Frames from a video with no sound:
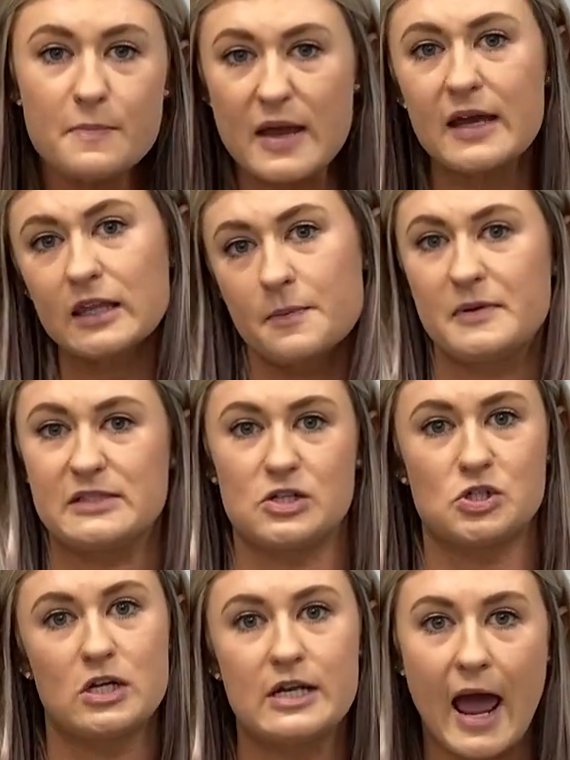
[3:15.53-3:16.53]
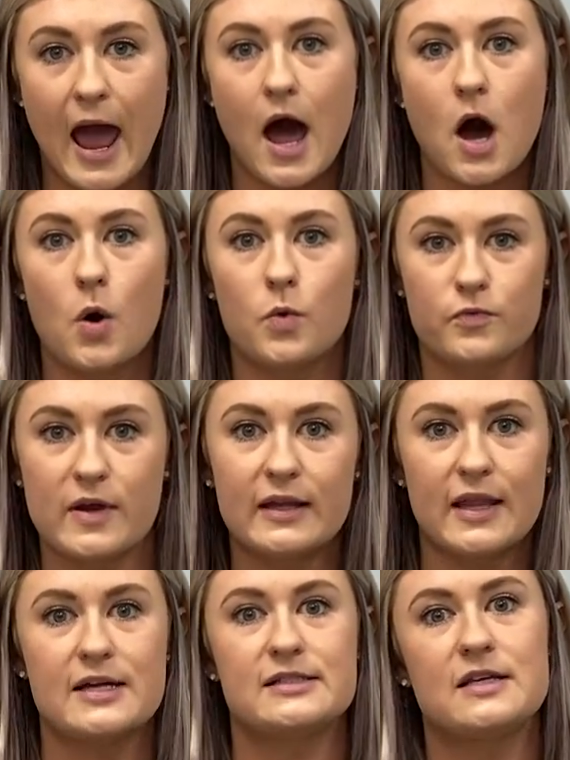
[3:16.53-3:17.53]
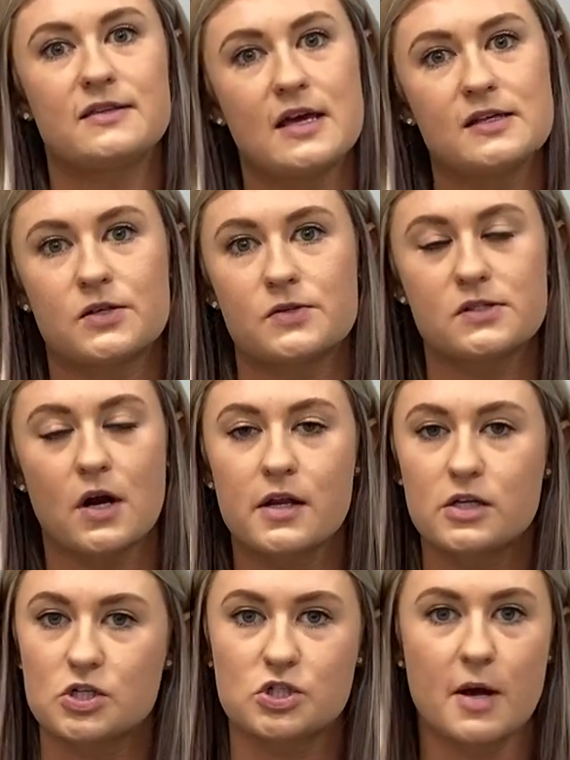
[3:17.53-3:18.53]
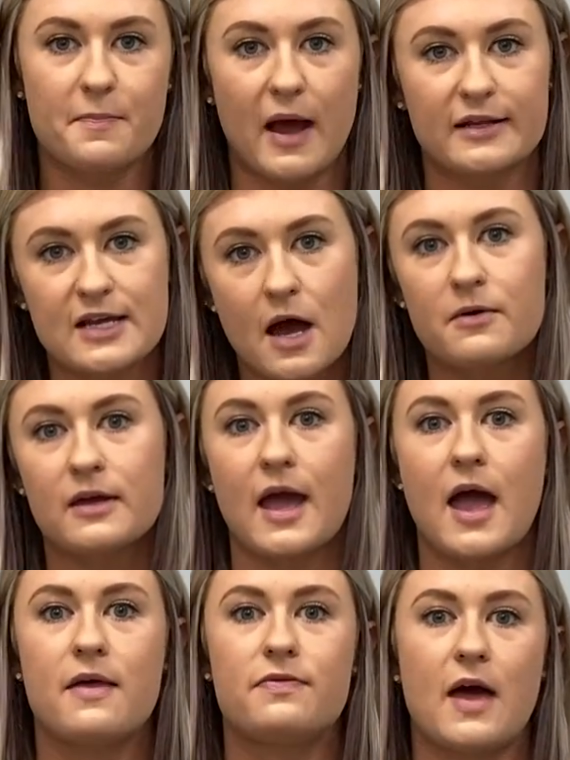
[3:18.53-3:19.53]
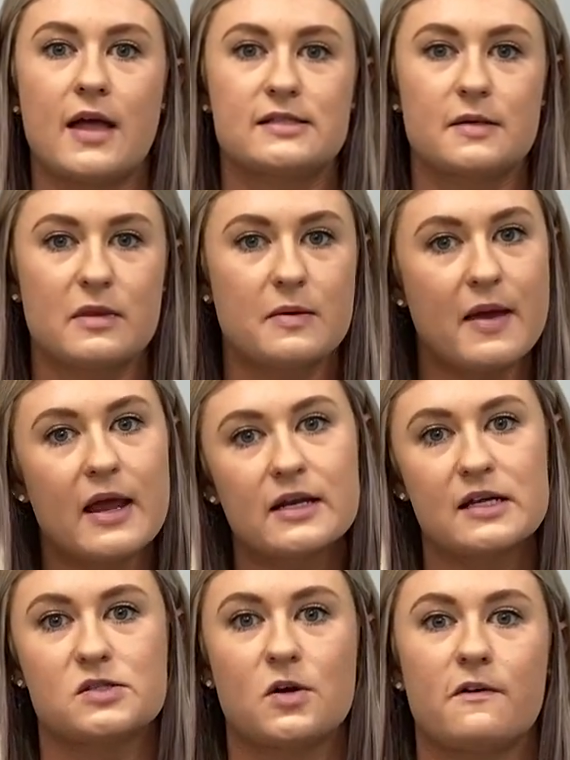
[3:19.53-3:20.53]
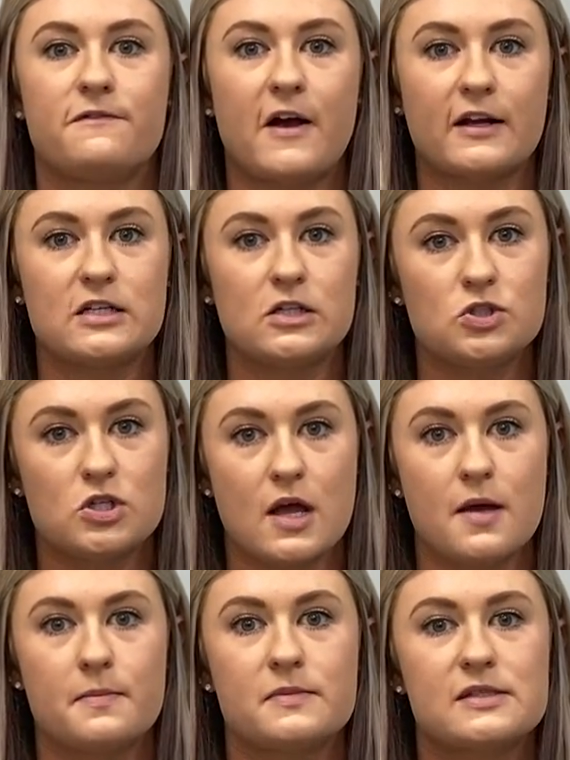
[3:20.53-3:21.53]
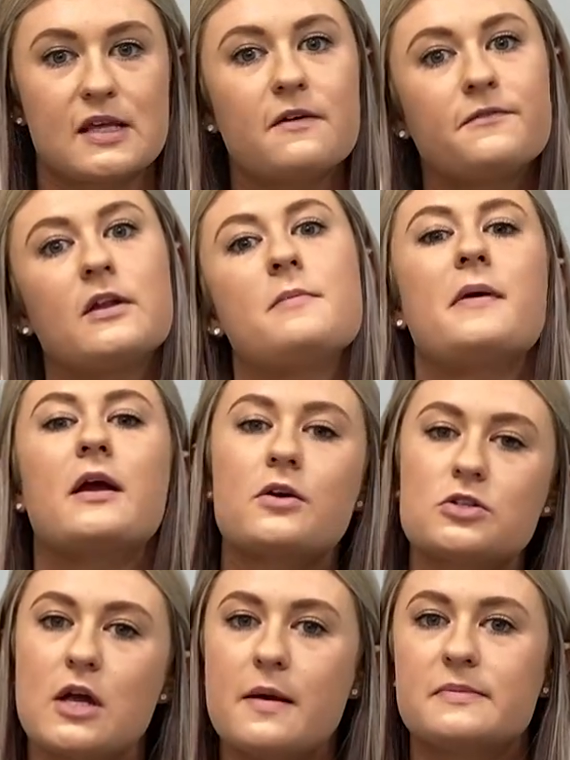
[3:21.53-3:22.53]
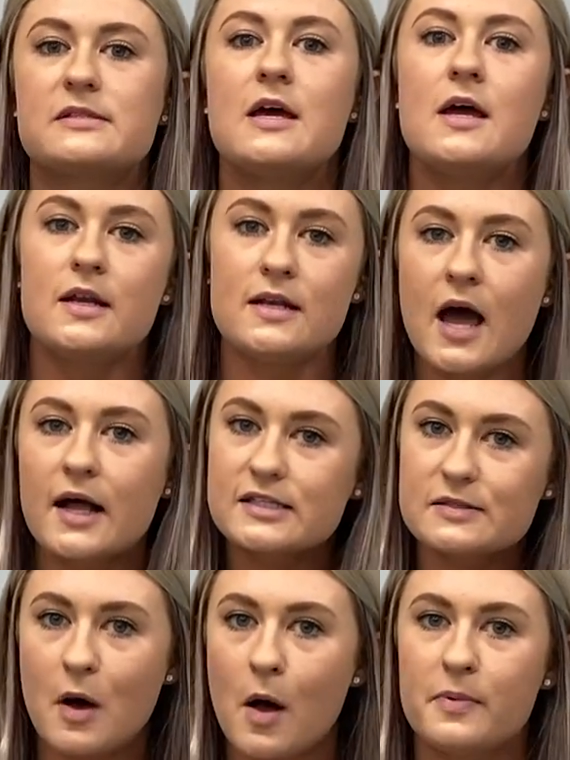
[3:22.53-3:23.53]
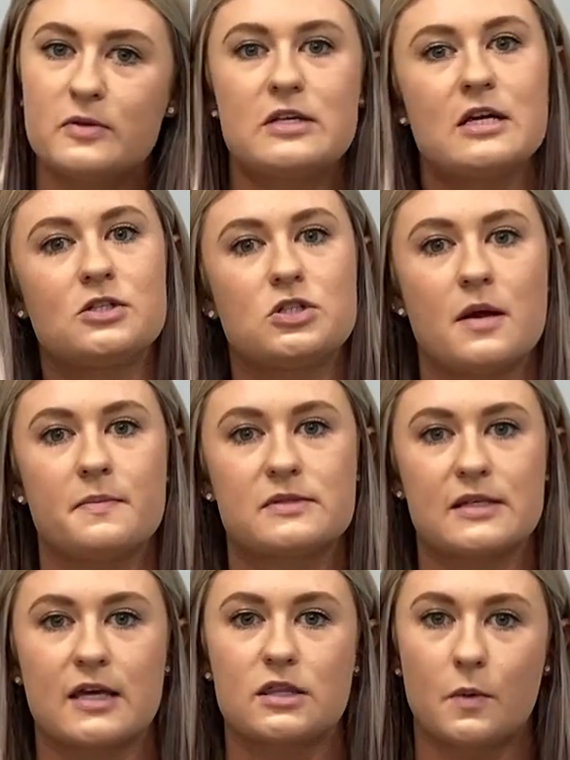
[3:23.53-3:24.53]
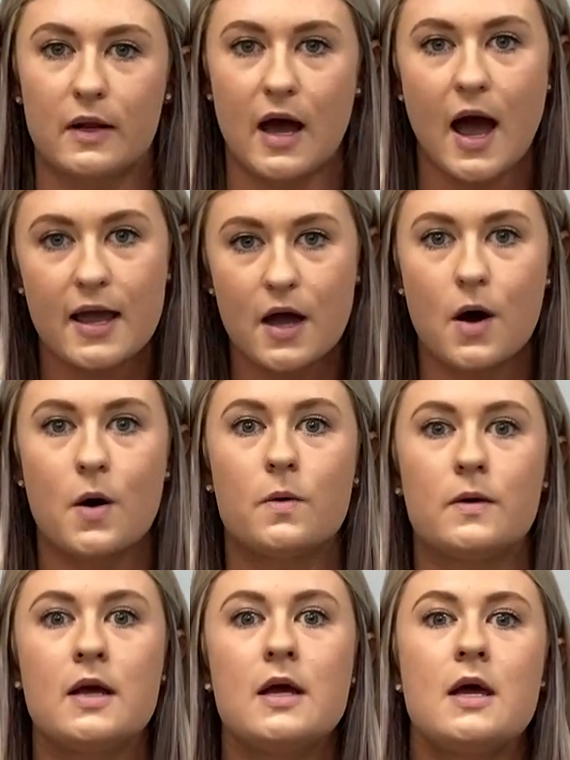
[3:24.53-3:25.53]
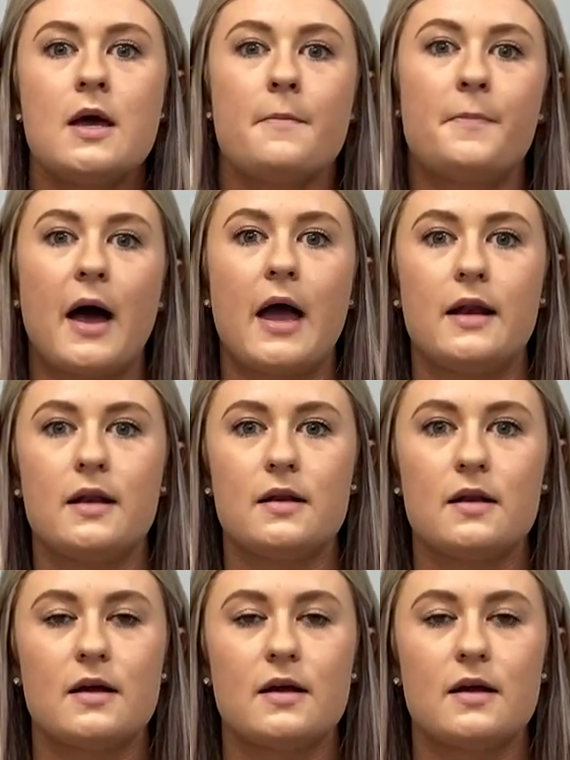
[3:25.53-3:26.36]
being in the position now, realizing things are starting to shut back down again, that some of the mandates are affecting gyms, thankfully bigger gyms, not small boutique gyms like the one I own, but